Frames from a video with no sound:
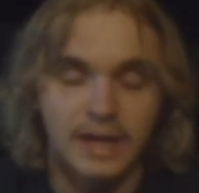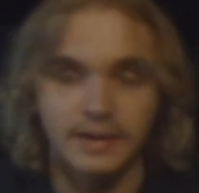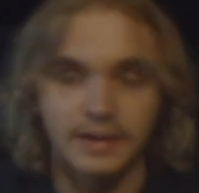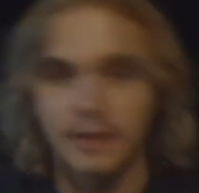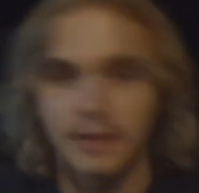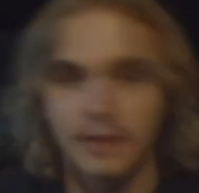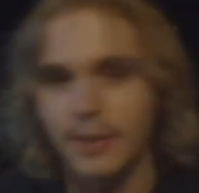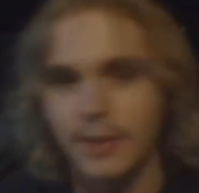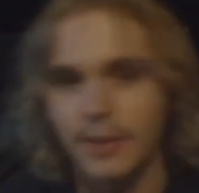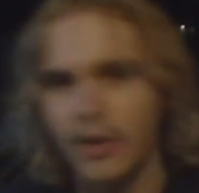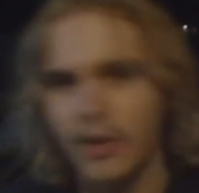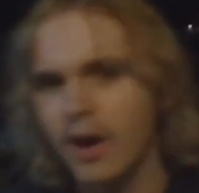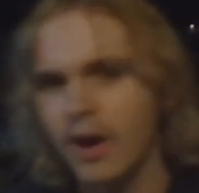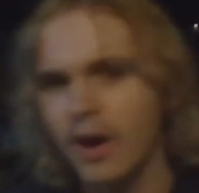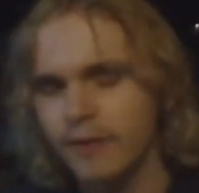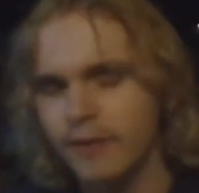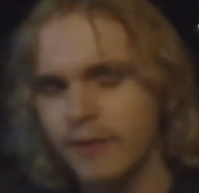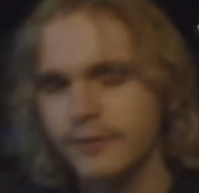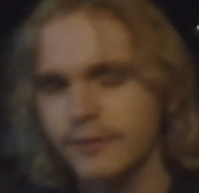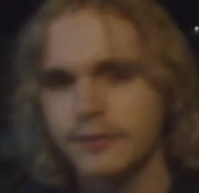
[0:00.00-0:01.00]
And then about
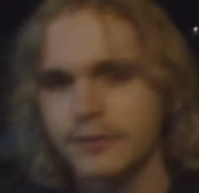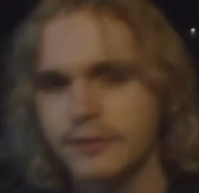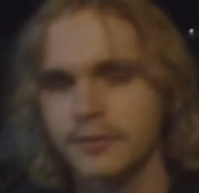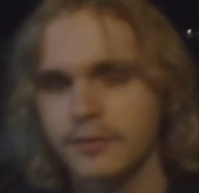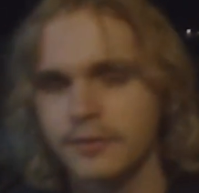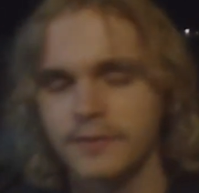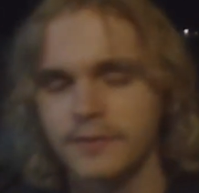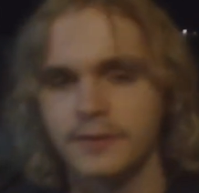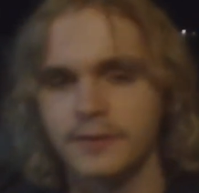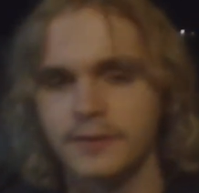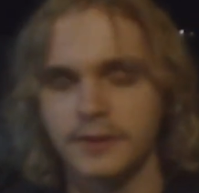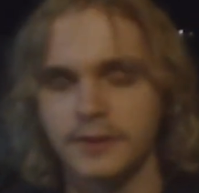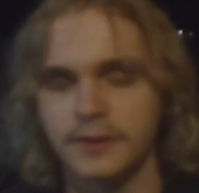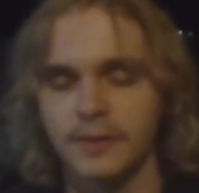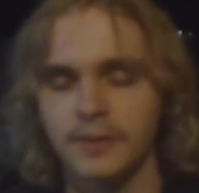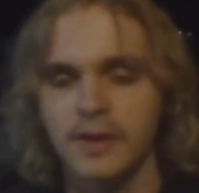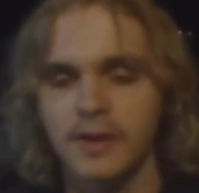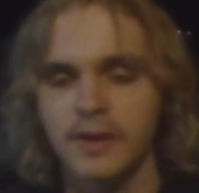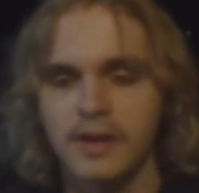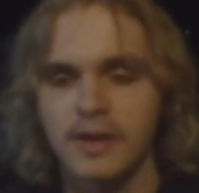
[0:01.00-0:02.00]
halfway through the
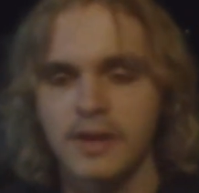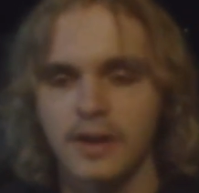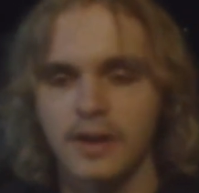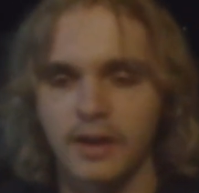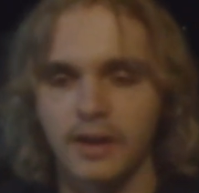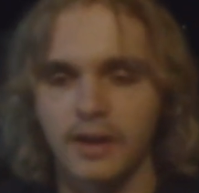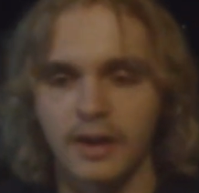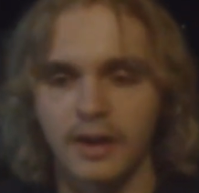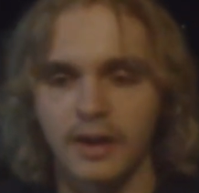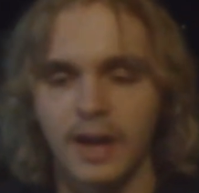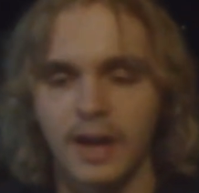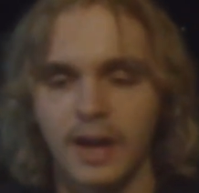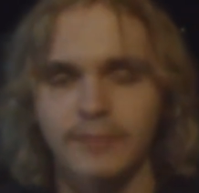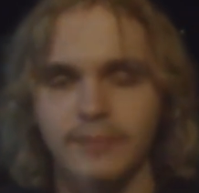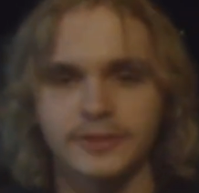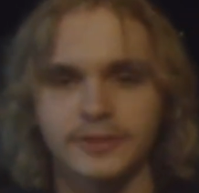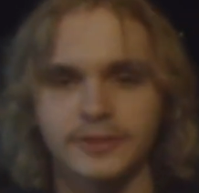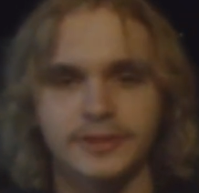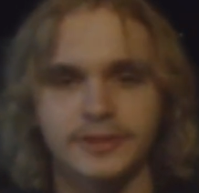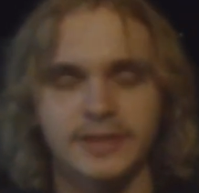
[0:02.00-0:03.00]
video,
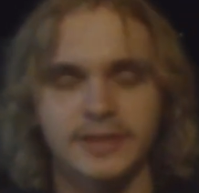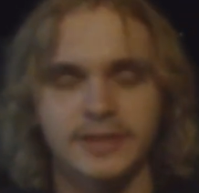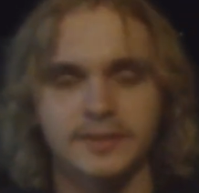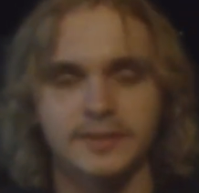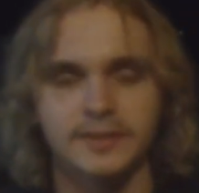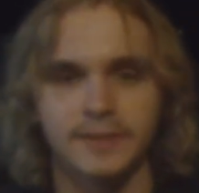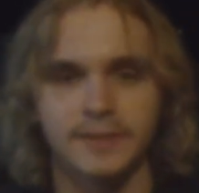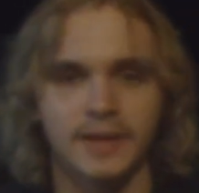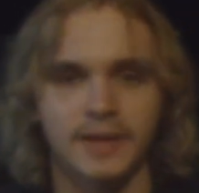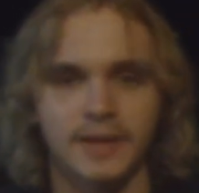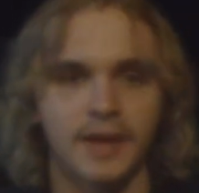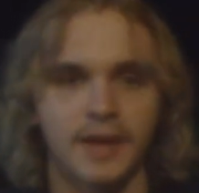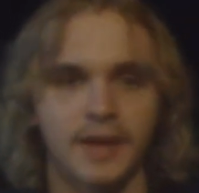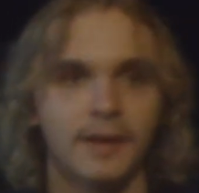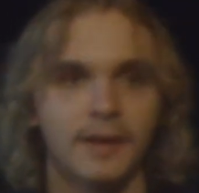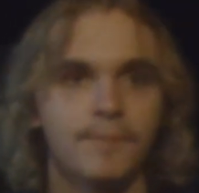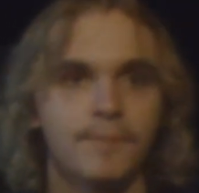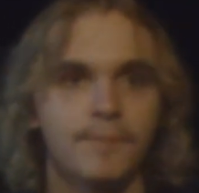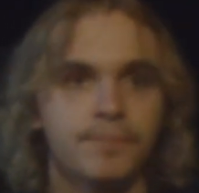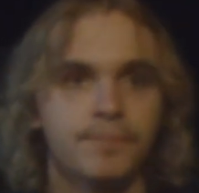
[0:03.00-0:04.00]
Hamza said something
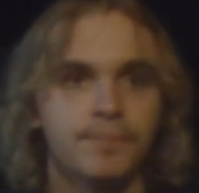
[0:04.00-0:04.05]
like,